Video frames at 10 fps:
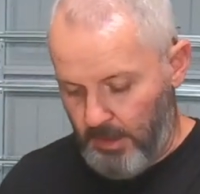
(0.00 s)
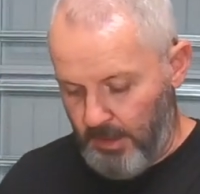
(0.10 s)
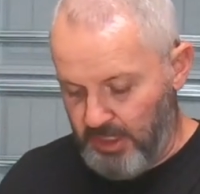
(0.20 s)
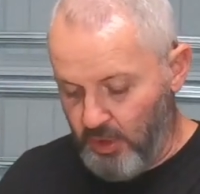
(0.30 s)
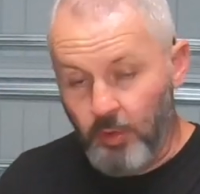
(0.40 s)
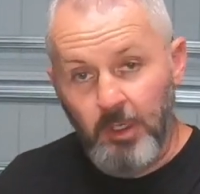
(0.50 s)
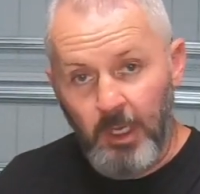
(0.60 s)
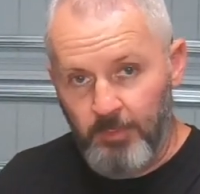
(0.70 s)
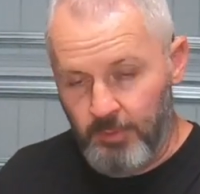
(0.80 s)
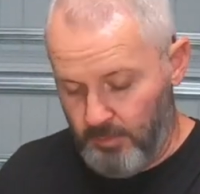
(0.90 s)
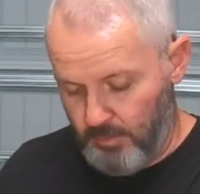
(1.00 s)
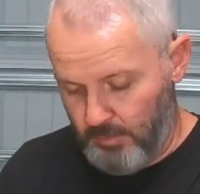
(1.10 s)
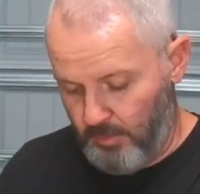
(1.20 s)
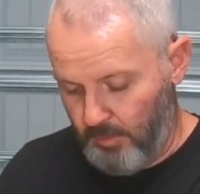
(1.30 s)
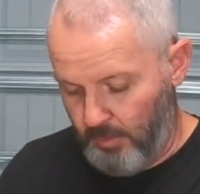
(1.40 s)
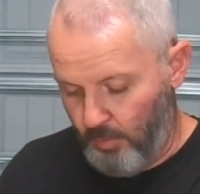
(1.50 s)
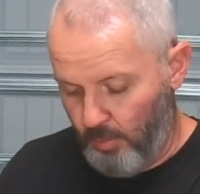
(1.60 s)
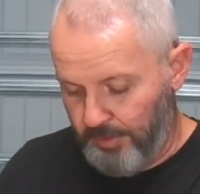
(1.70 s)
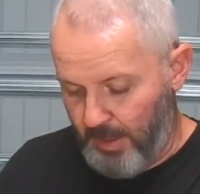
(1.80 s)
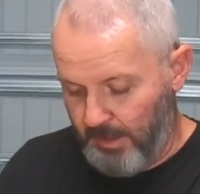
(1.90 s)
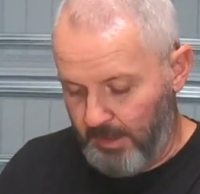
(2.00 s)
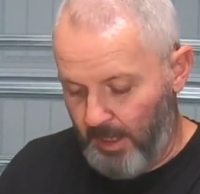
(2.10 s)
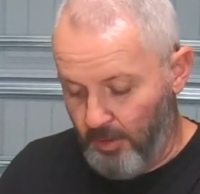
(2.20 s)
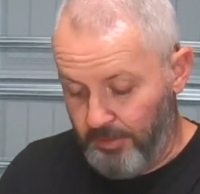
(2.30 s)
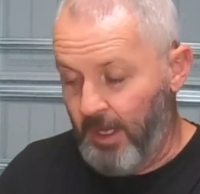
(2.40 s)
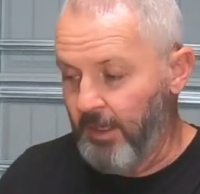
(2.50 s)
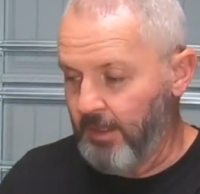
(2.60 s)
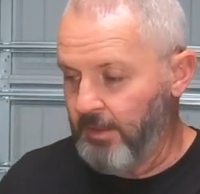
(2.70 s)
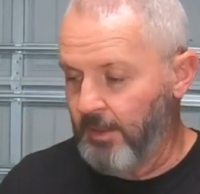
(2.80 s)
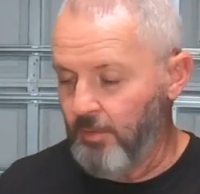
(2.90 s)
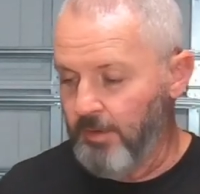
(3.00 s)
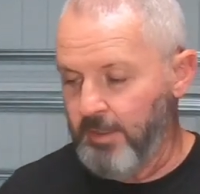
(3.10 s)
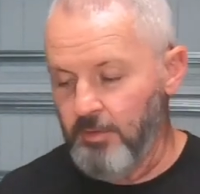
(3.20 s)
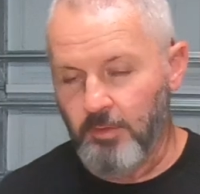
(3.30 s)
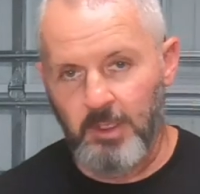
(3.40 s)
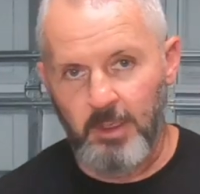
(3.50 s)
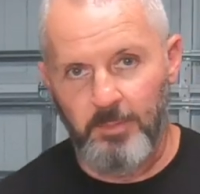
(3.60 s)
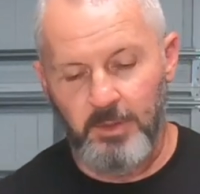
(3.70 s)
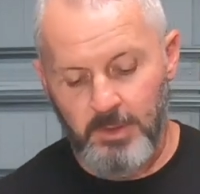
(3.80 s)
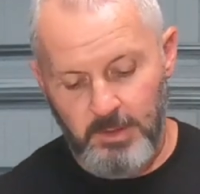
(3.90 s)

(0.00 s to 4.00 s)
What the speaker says: heel cup, or orthotic, they call it heel cup.